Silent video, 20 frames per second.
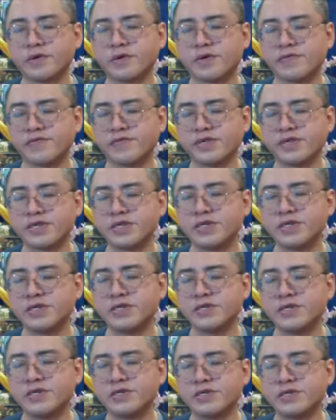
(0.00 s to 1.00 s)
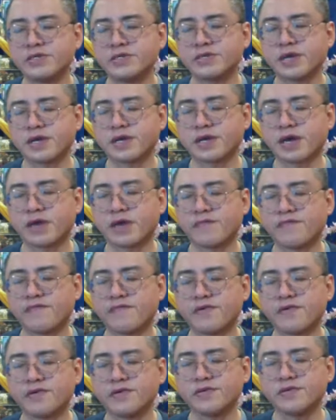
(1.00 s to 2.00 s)
of ease and
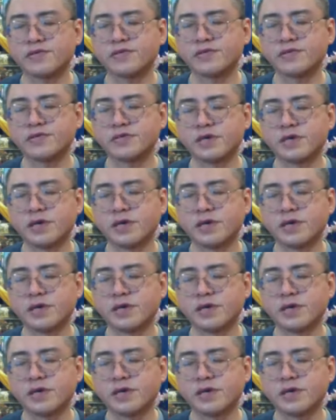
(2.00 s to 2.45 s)
comfort.